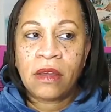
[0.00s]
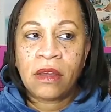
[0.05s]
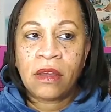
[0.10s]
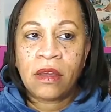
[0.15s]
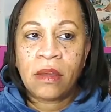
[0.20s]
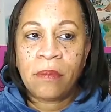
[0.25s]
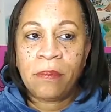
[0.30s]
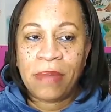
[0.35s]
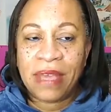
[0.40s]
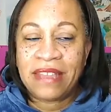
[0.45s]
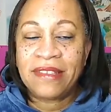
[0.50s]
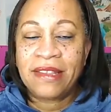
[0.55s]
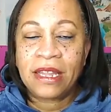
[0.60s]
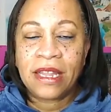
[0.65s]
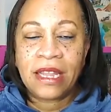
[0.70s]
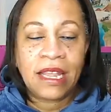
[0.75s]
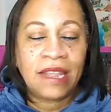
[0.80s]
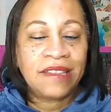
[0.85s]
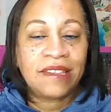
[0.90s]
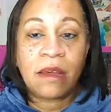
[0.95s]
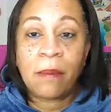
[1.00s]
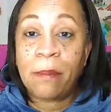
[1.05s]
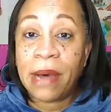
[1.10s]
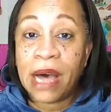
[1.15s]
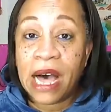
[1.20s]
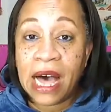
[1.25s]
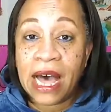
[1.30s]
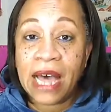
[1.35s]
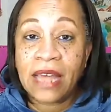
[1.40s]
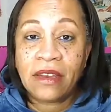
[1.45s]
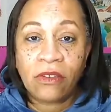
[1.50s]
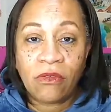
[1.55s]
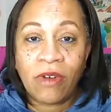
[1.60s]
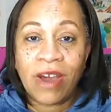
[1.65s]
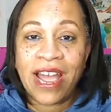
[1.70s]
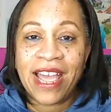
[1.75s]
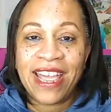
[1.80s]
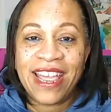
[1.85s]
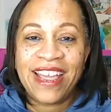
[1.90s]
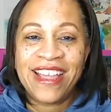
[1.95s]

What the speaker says: basically it's a bot, right?